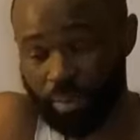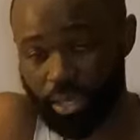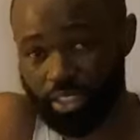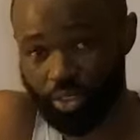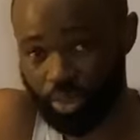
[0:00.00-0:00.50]

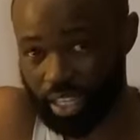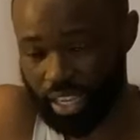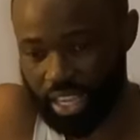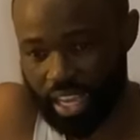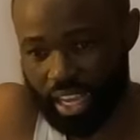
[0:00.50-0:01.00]
happened
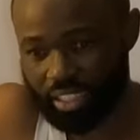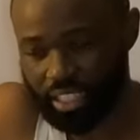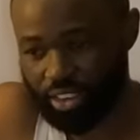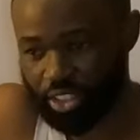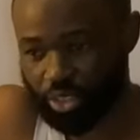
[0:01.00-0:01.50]
today at
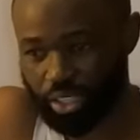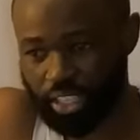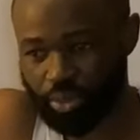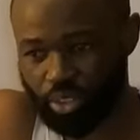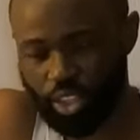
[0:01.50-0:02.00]
Carrington.
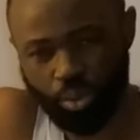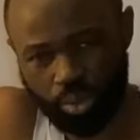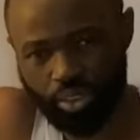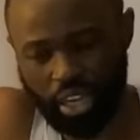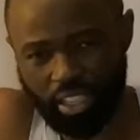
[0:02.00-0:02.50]
And it was a
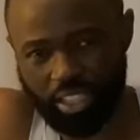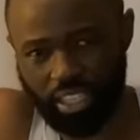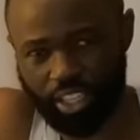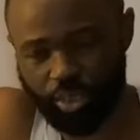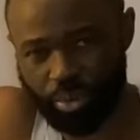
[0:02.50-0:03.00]
good, I
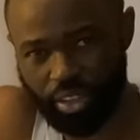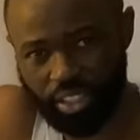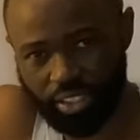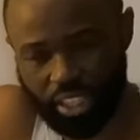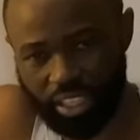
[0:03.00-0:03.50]
think,
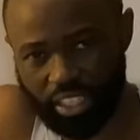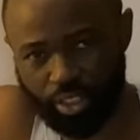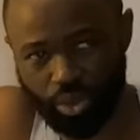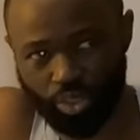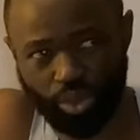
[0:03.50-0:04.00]
experience. I
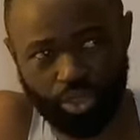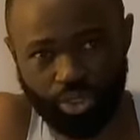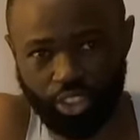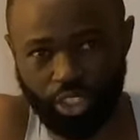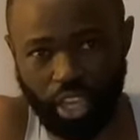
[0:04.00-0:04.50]
think it was good
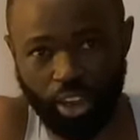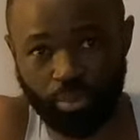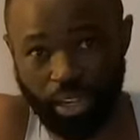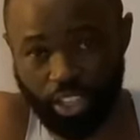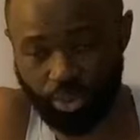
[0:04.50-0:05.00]
to see how
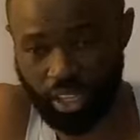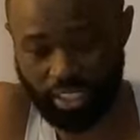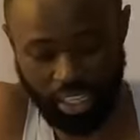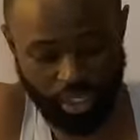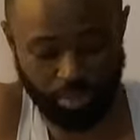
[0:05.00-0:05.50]
players were
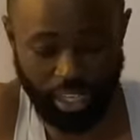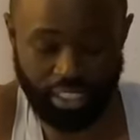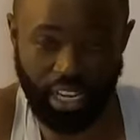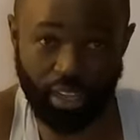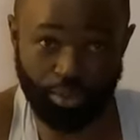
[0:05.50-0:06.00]
psyched.
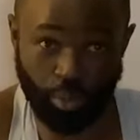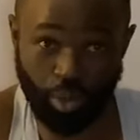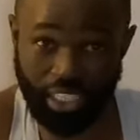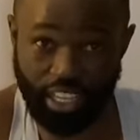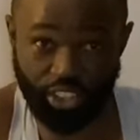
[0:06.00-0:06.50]
But from
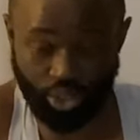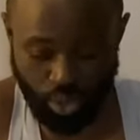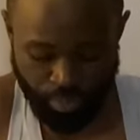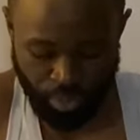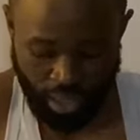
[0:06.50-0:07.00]
what I
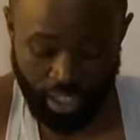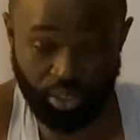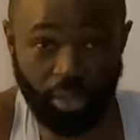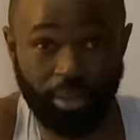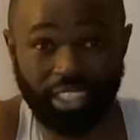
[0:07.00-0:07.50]
saw,
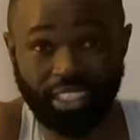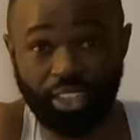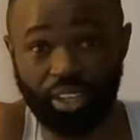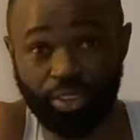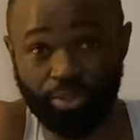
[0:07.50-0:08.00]
Anthony
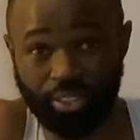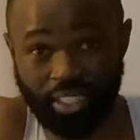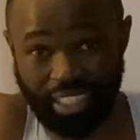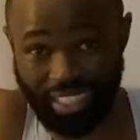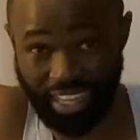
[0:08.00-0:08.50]
Martial left